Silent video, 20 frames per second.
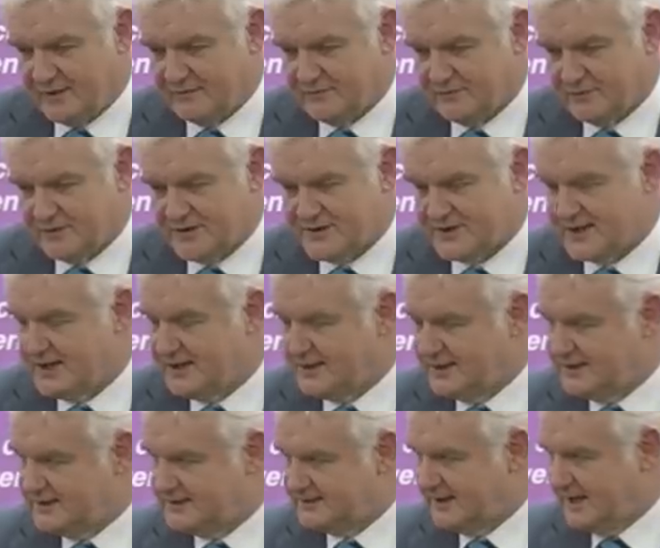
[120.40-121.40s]
our voice
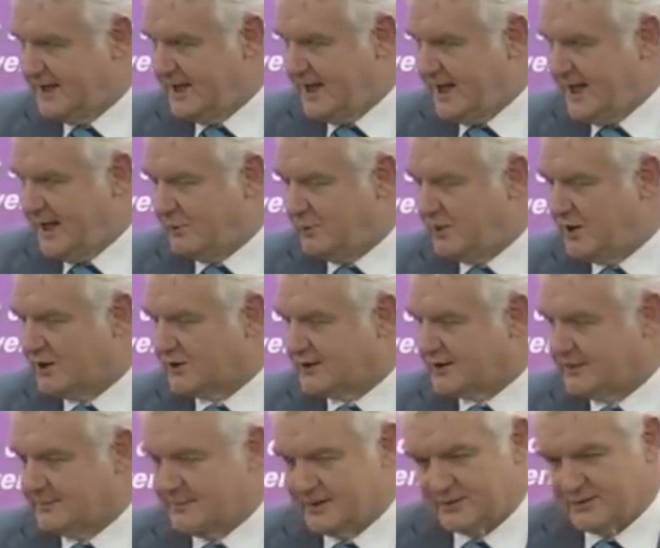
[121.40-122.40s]
heard. And we're not
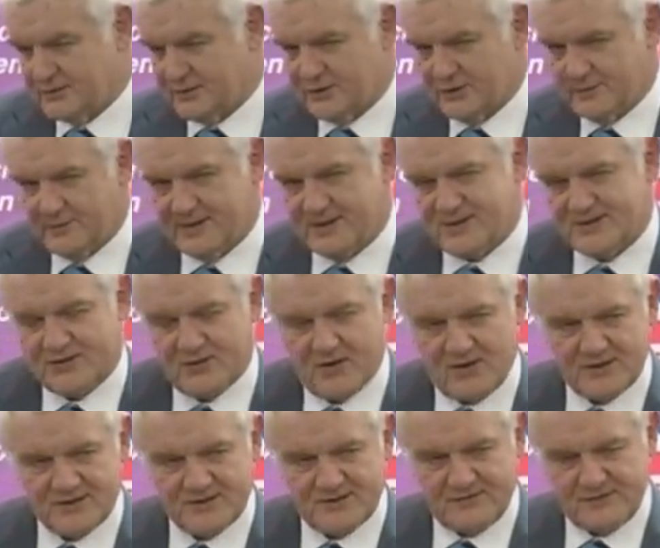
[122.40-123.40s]
coming through because there
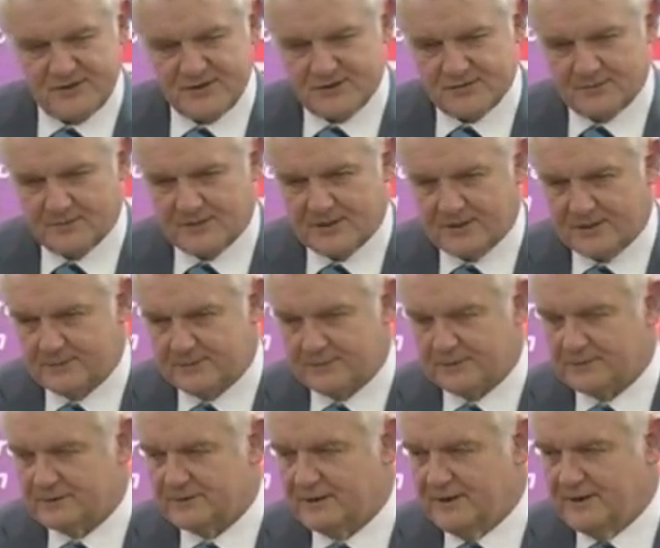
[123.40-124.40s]
aren't sufficient
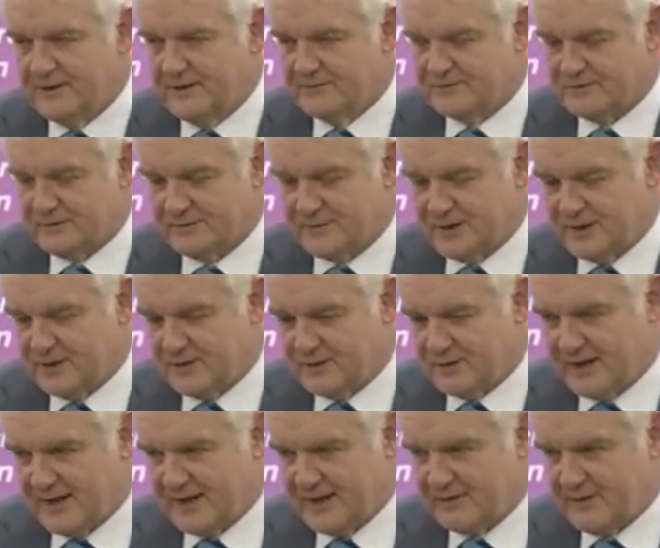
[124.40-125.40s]
people from the
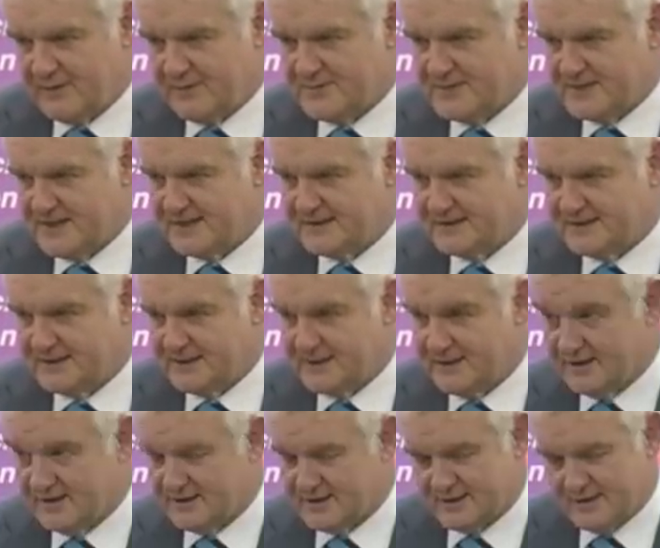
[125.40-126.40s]
UK representing
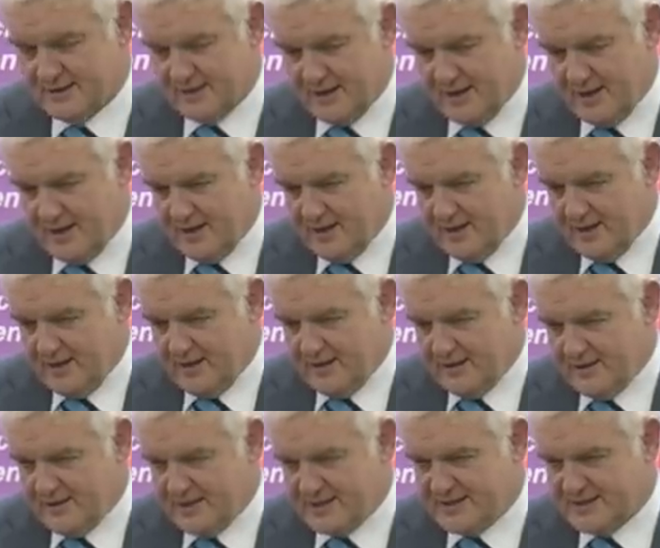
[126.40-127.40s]
us.
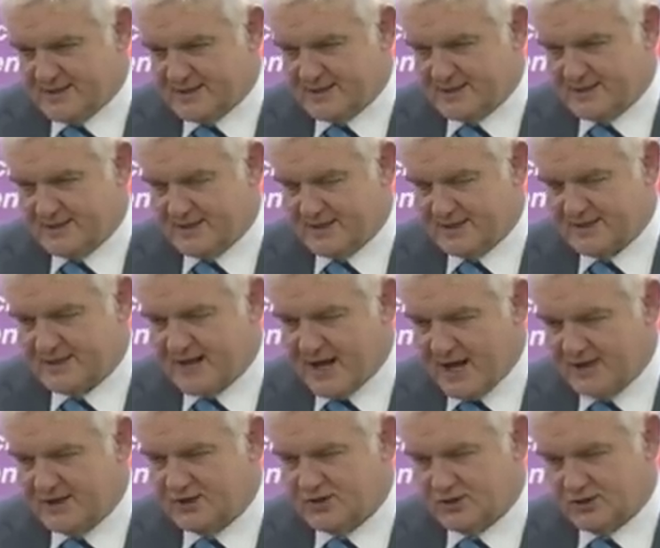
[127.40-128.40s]
This
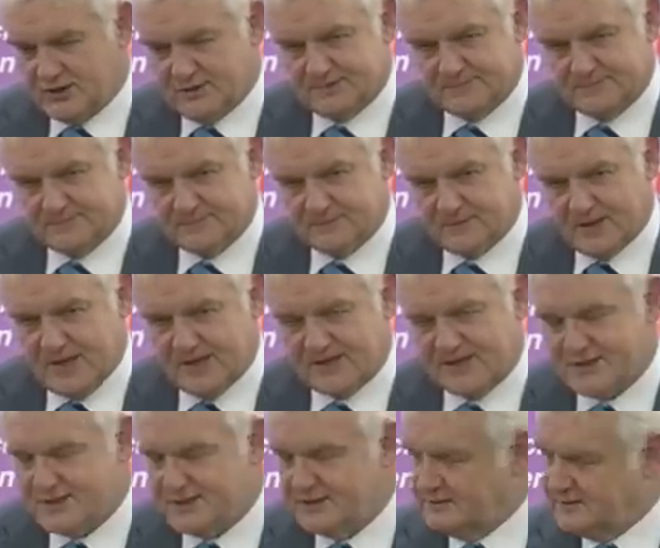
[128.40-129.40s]
nation is
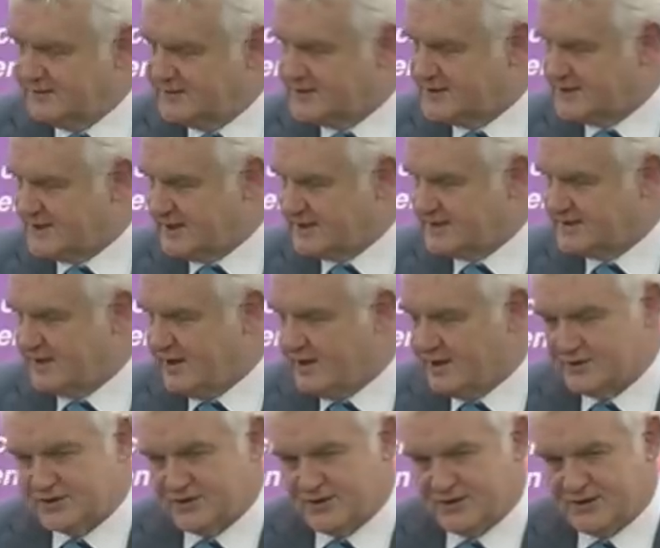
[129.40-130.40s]
still the sixth
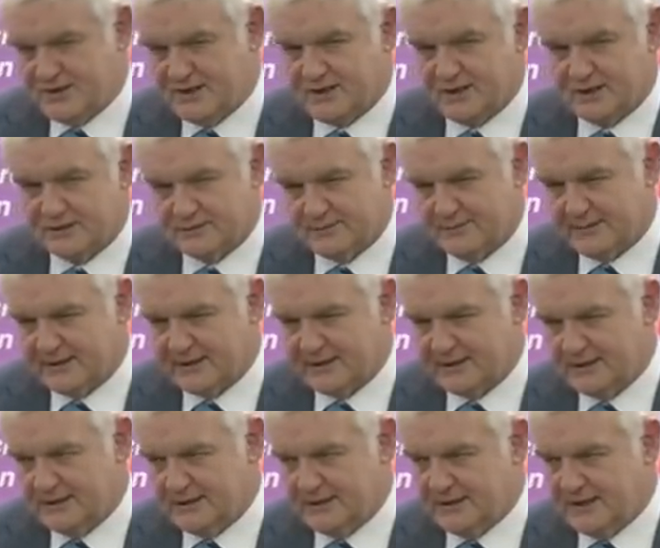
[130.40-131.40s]
largest economy